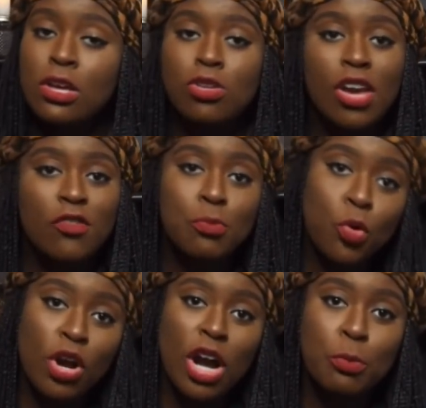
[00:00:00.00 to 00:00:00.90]
You have
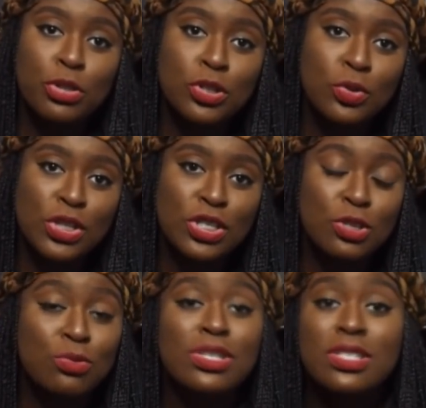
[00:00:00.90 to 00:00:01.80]
more opportunities
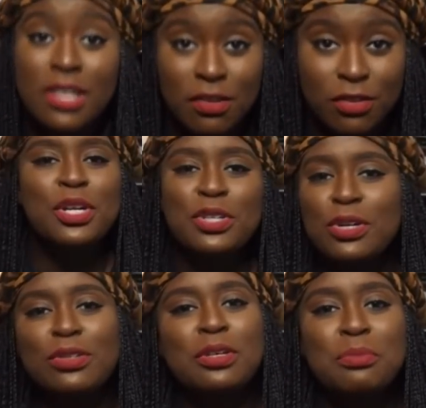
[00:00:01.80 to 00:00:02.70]
to discover. But
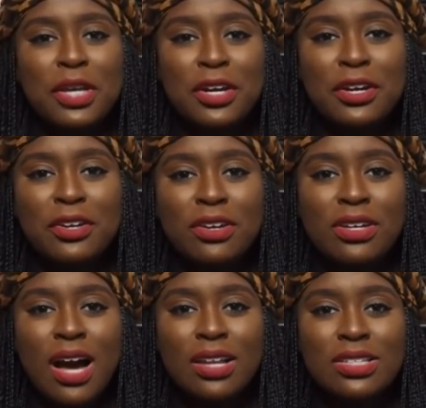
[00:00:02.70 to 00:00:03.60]
don't compare your
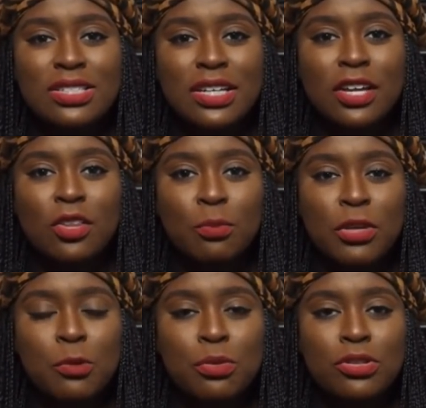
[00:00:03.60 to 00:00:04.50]
knowledge to other
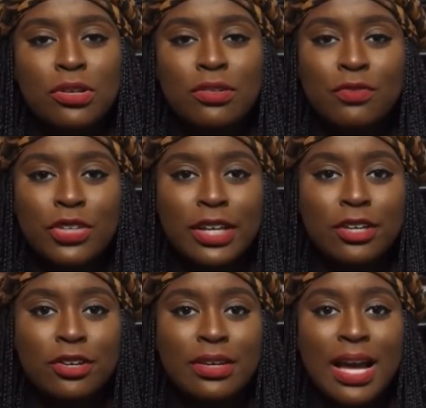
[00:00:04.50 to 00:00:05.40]
people. Don't feel
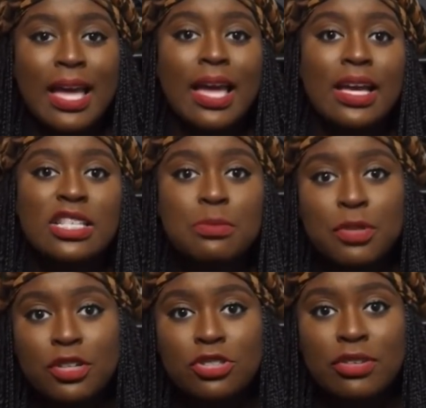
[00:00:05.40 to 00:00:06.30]
like you're not as
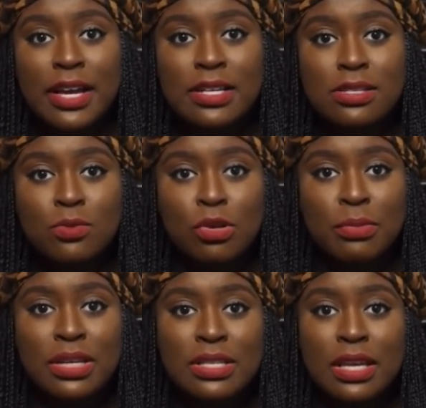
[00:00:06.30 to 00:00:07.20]
spiritual as someone
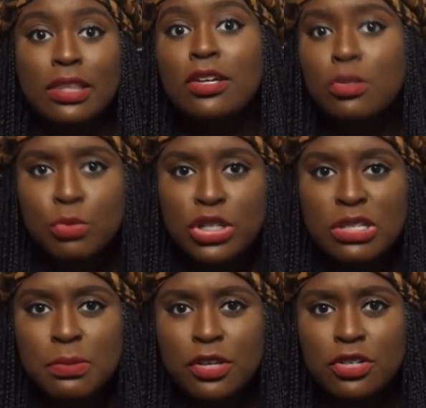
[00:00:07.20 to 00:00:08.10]
because they look more
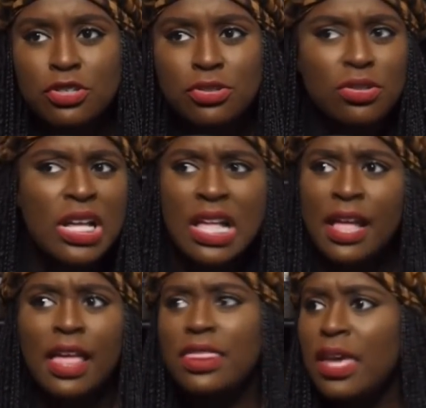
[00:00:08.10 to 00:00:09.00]
spiritual.
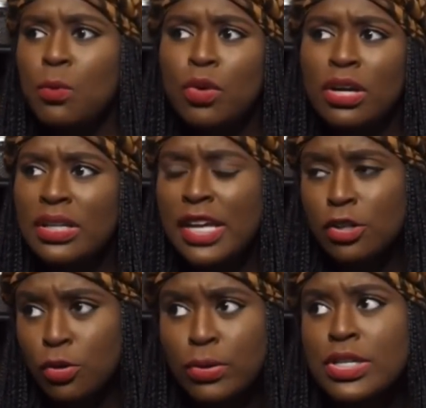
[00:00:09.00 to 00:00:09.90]
They wear a lot
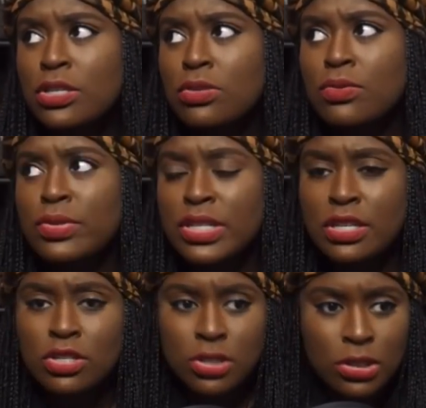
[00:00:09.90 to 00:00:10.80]
of crystals
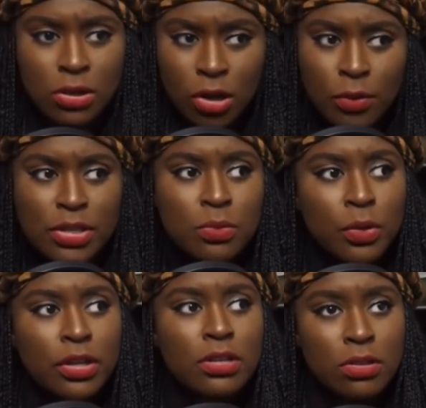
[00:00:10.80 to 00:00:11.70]
and she always
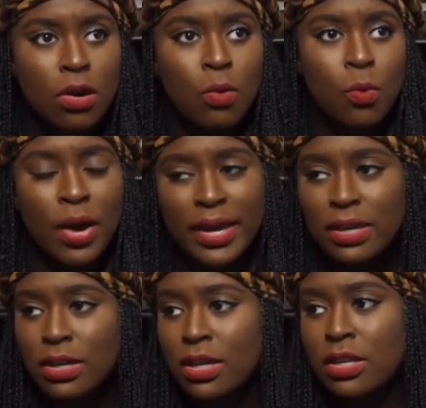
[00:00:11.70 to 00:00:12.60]
wears all
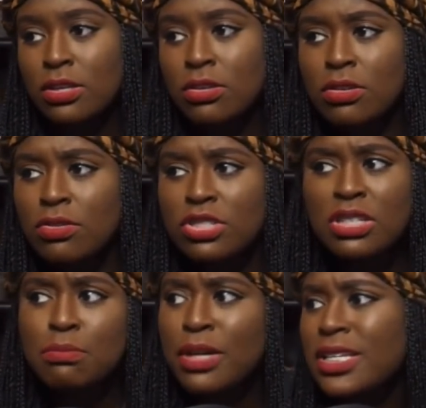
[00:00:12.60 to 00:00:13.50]
white and you know, she
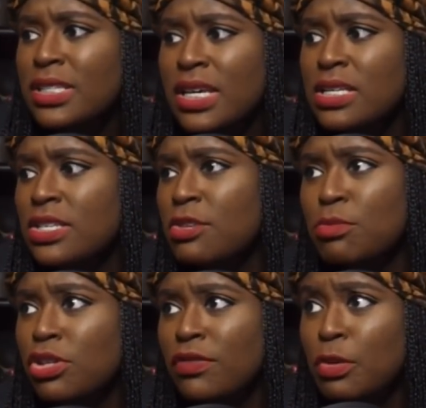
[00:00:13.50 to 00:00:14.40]
meditates in the
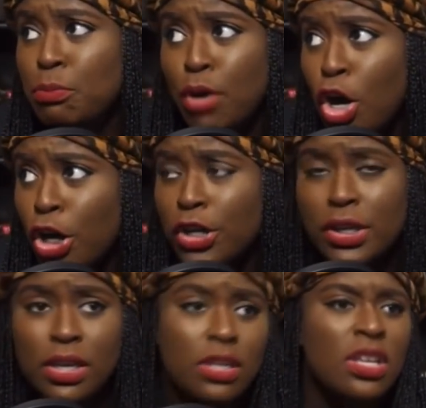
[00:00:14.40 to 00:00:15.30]
middle of the park
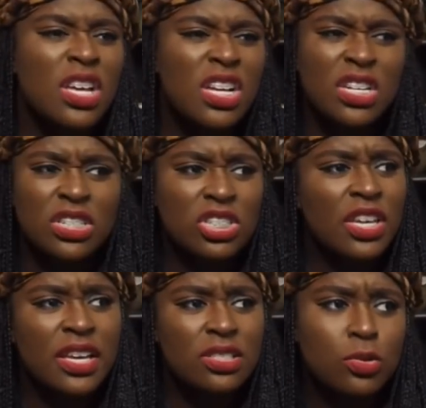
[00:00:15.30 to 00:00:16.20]
and she
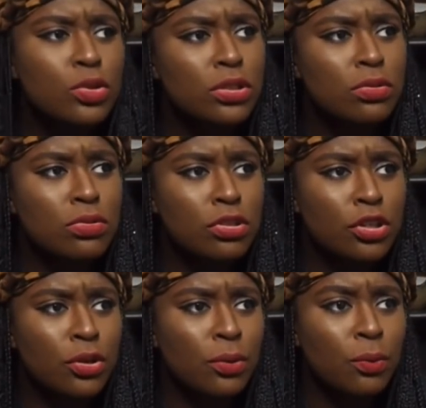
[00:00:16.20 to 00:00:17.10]
has crystals on
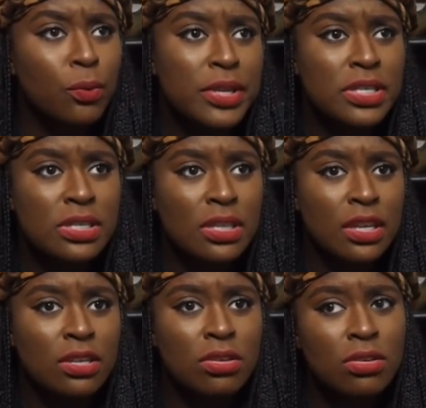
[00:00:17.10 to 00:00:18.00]
her wrist
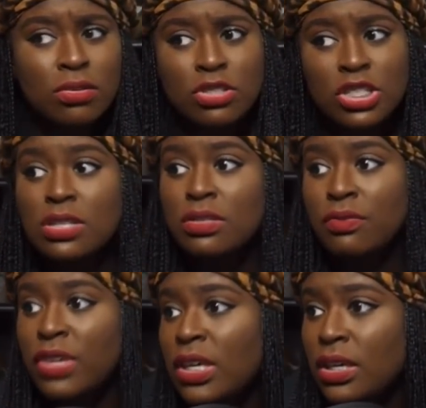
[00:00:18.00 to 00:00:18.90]
and you know, she is
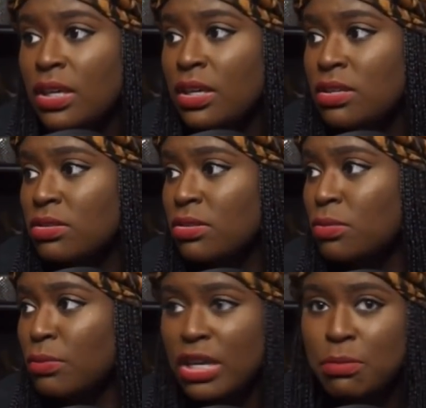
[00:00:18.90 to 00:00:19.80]
vegan. So
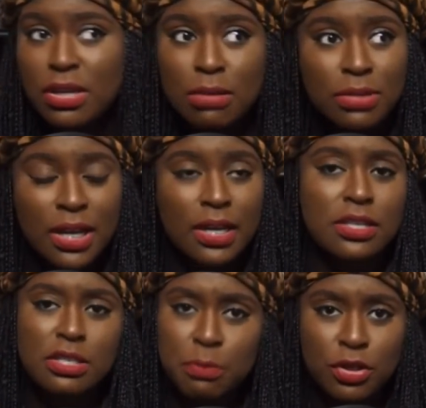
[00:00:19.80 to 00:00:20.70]
maybe I'm not
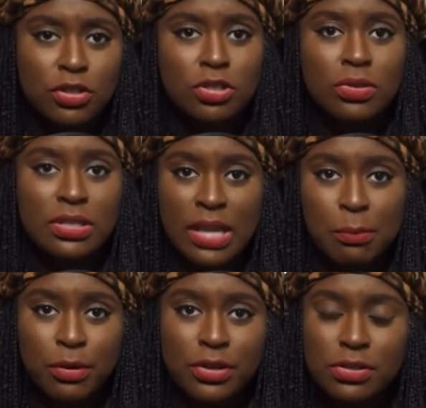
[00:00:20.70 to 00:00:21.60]
as spiritual as
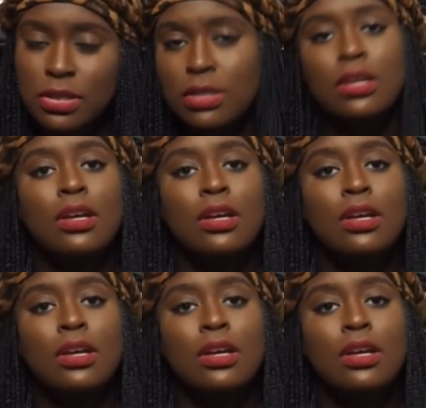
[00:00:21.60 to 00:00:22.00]
that person